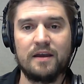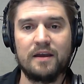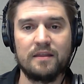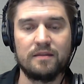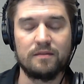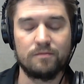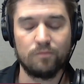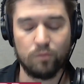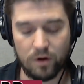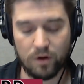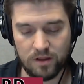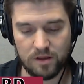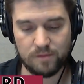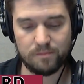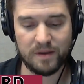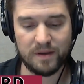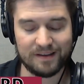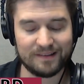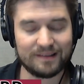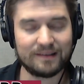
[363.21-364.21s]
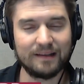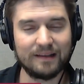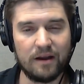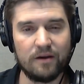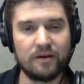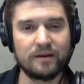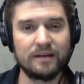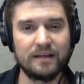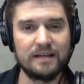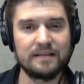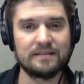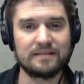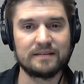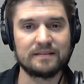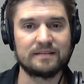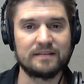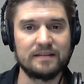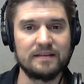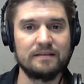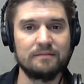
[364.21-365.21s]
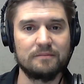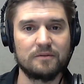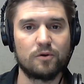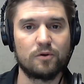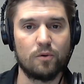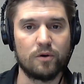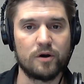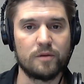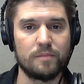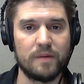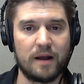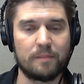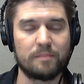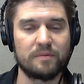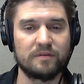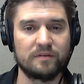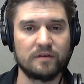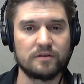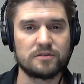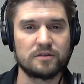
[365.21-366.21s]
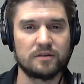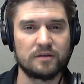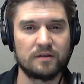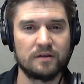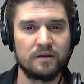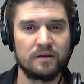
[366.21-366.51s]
one of their biggest glaring needs is the cornerback position.